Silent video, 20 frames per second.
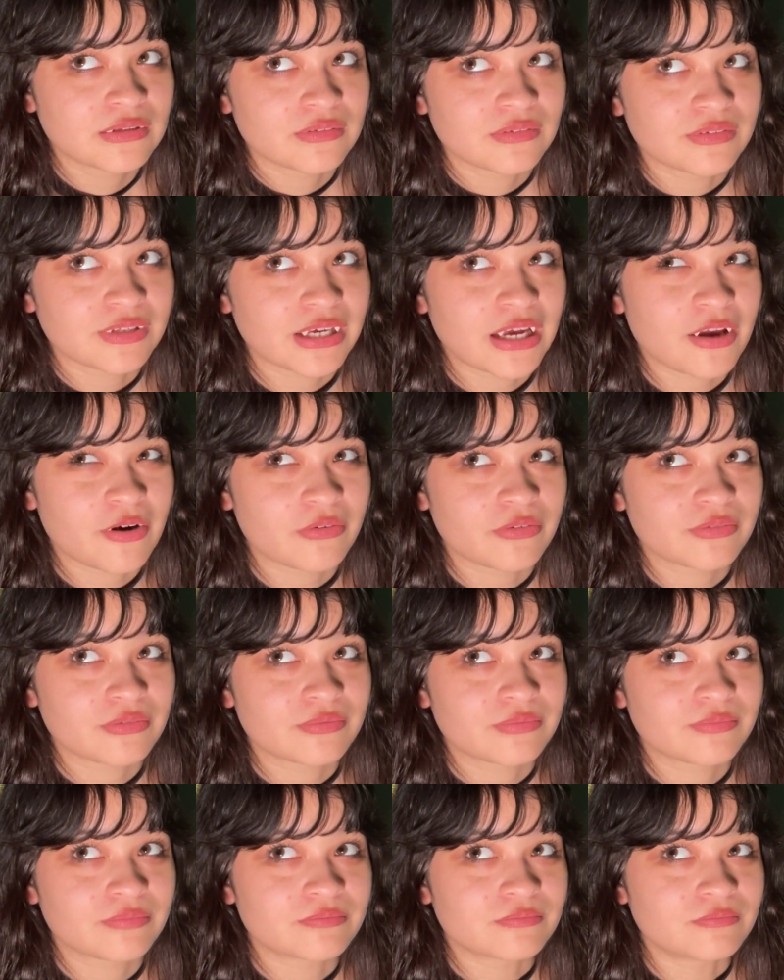Like, I don't
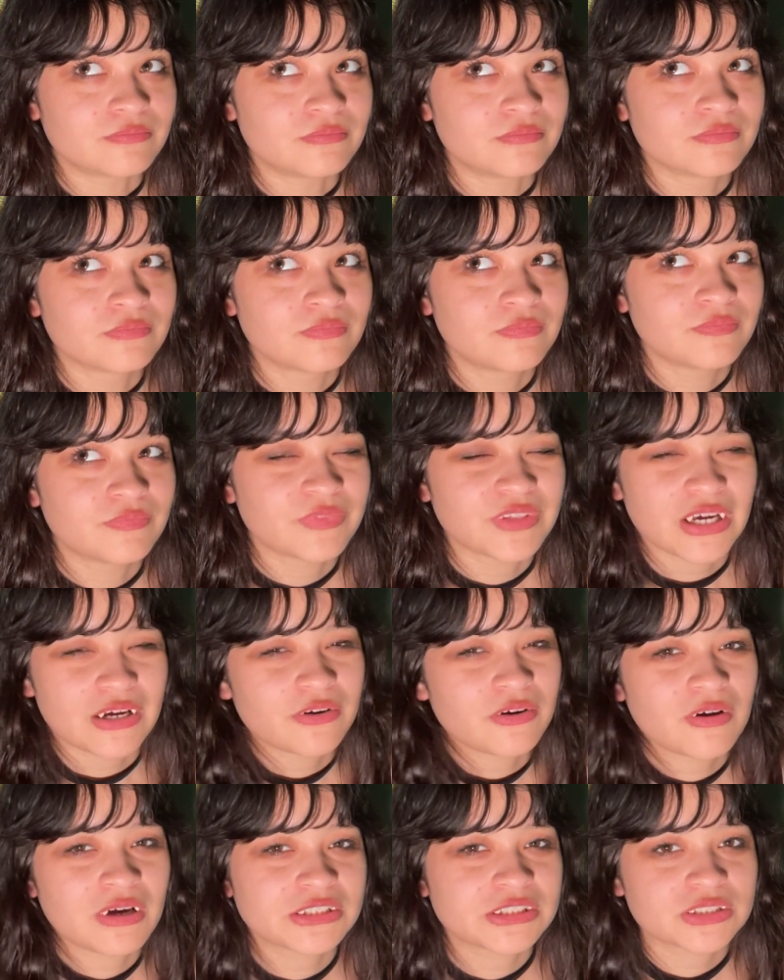
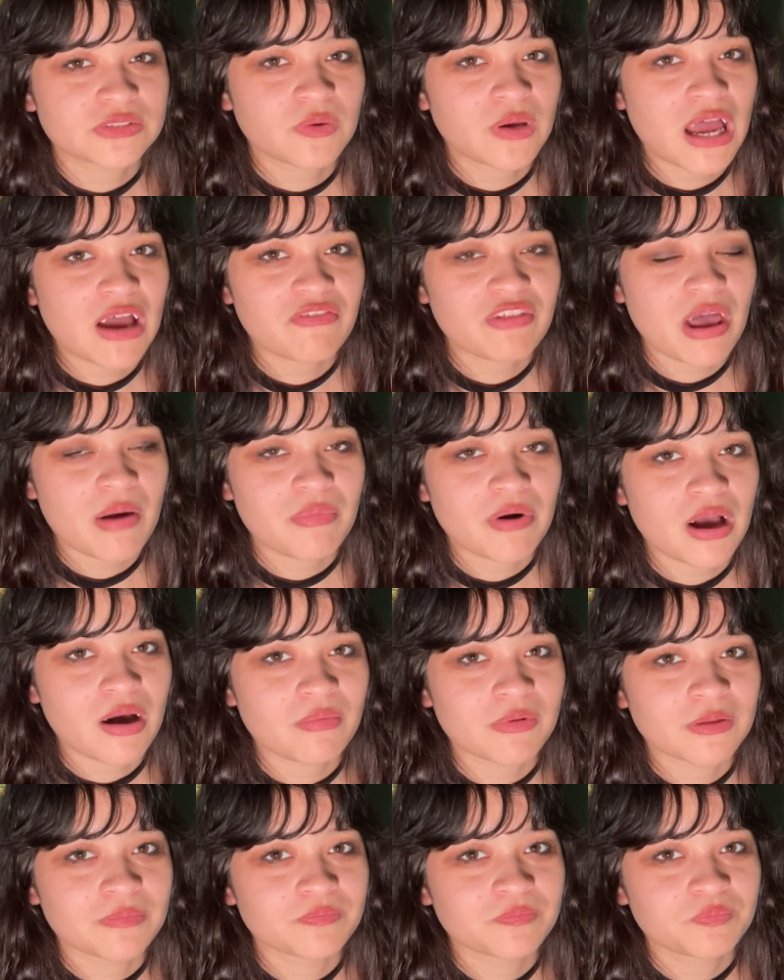know, I just don't have that
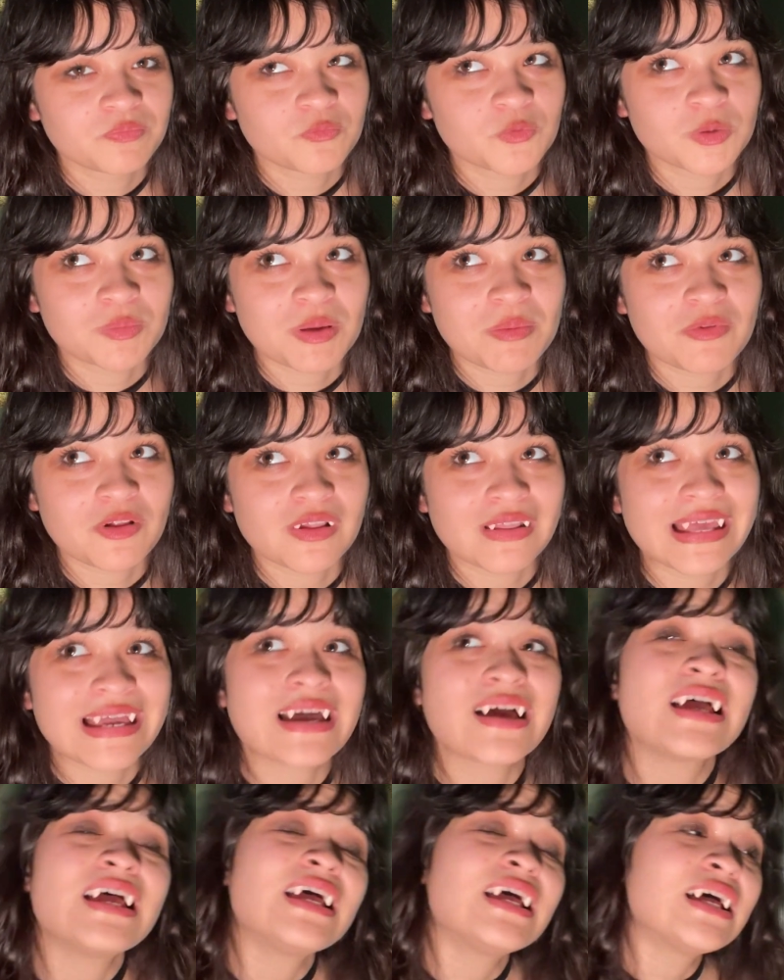problem where people are
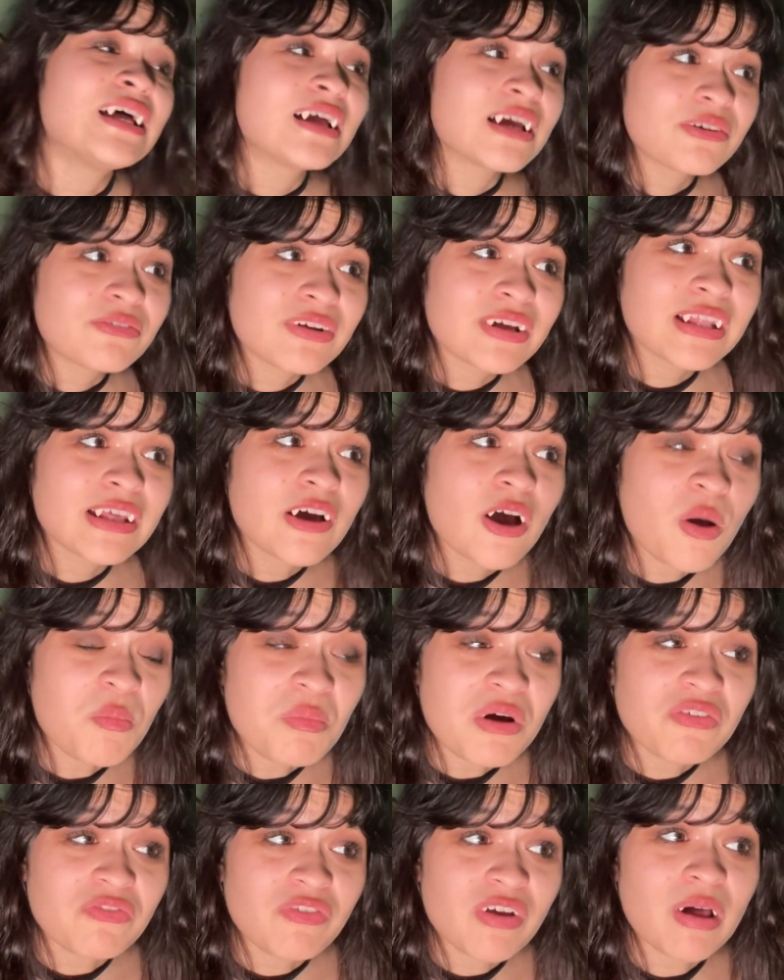like, I really hope
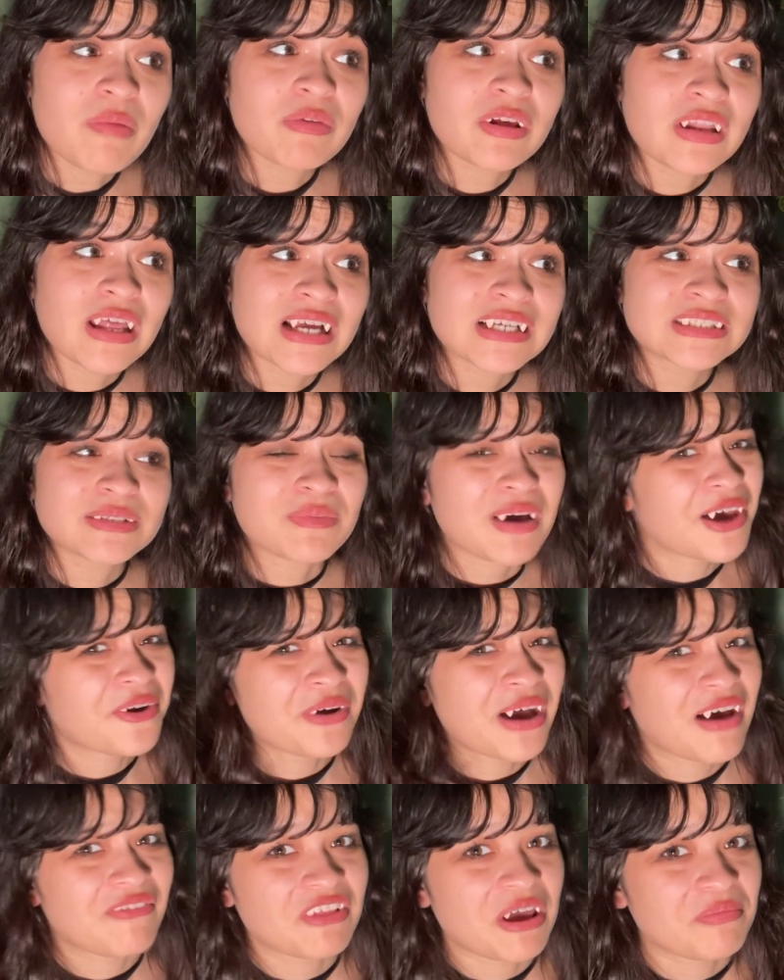my family likes them. I
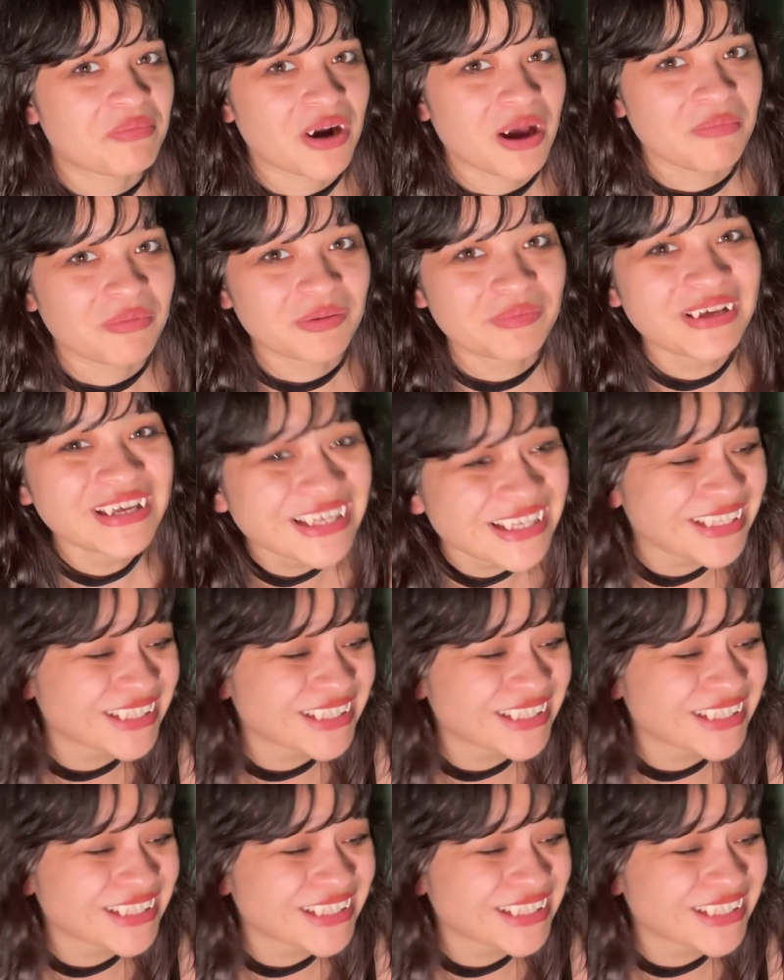don't have that problem.